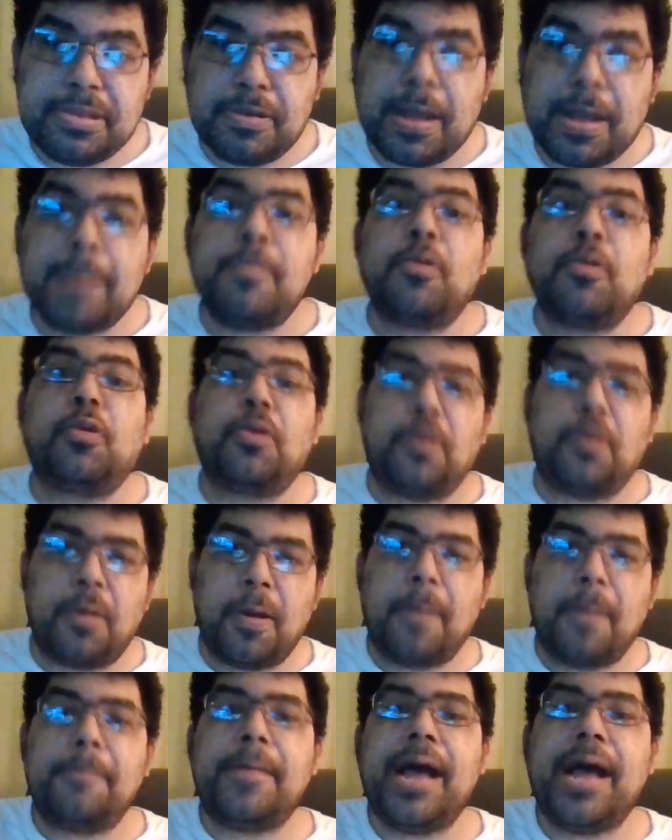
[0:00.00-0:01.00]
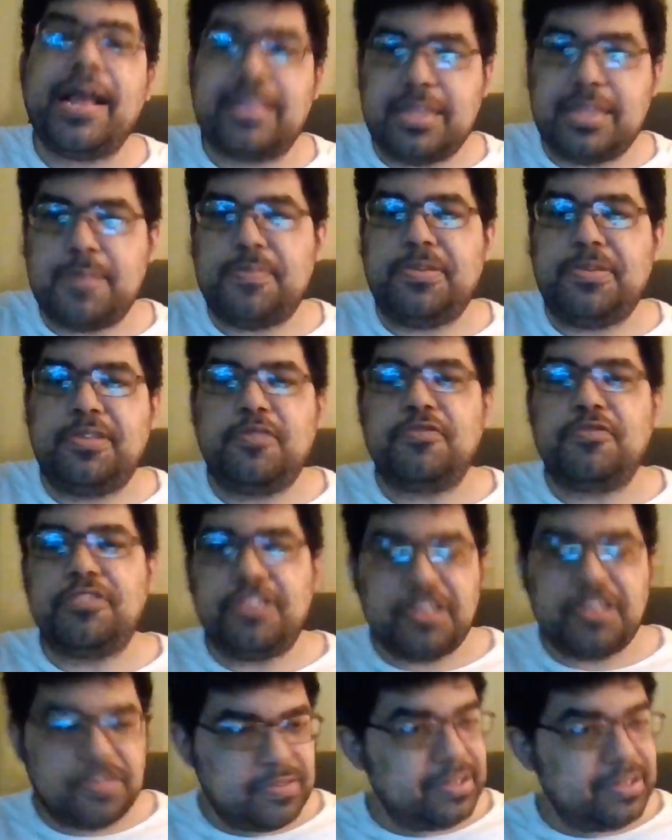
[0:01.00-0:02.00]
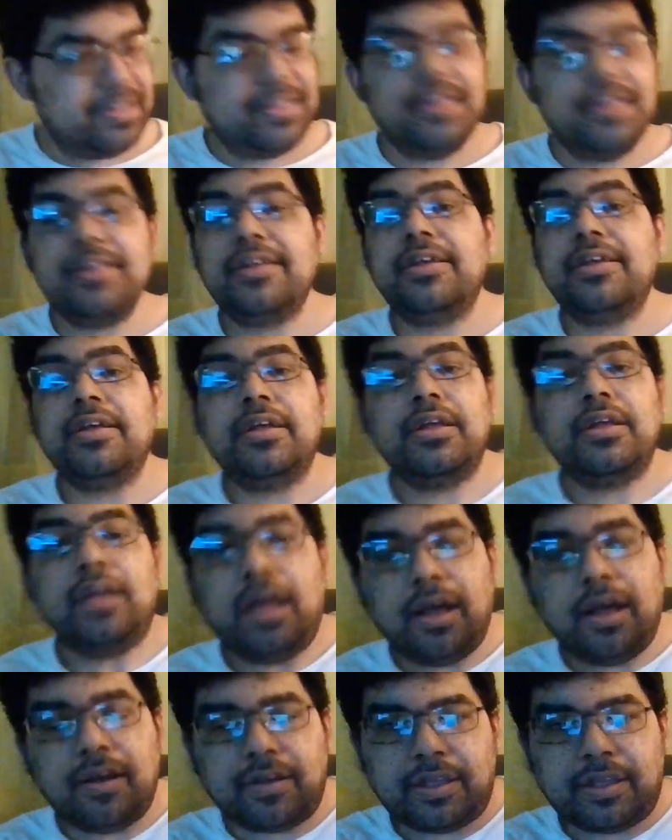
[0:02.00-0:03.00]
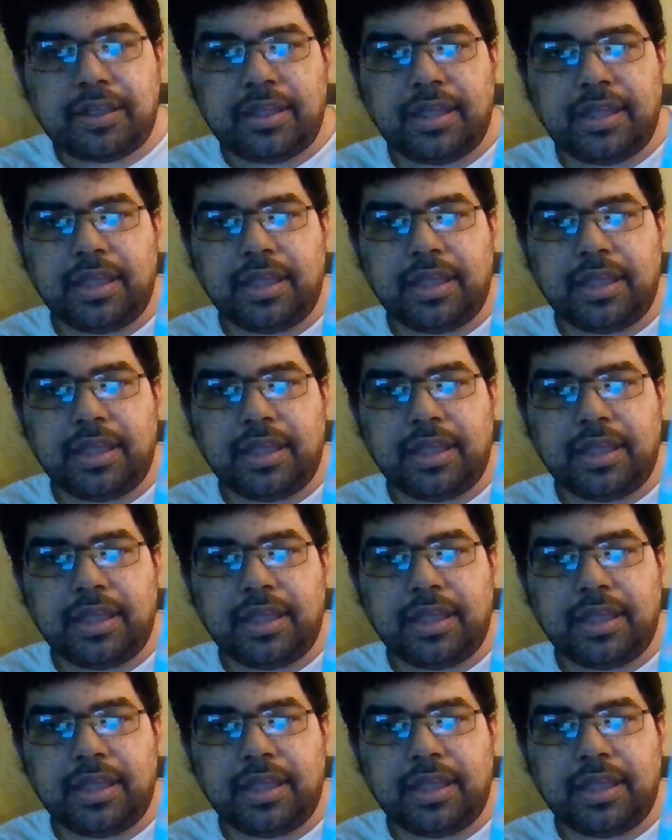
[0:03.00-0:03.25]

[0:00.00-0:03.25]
we still got more unboxing episodes of this.